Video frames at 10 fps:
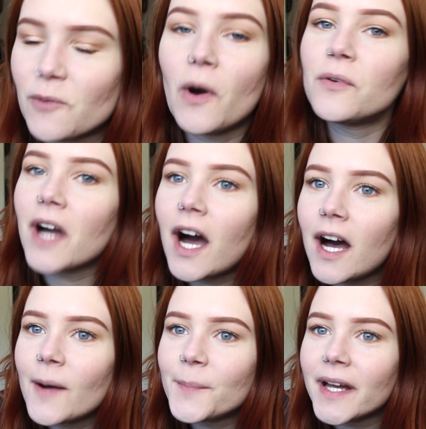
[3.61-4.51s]
I woke
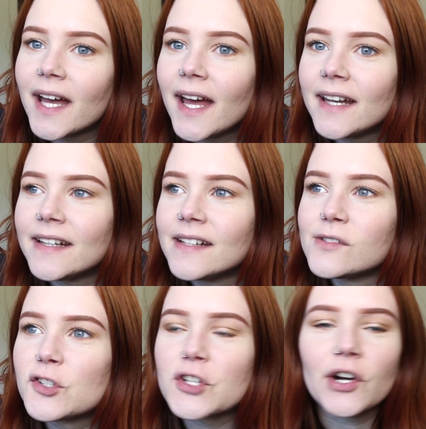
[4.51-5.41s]
up
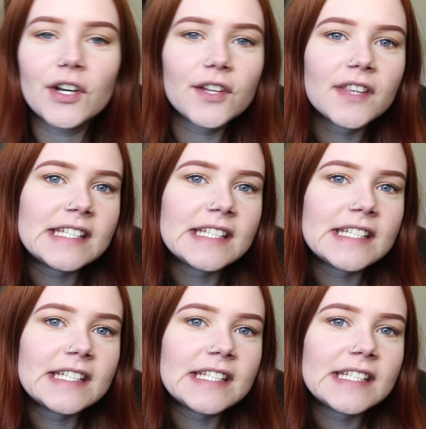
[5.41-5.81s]
and started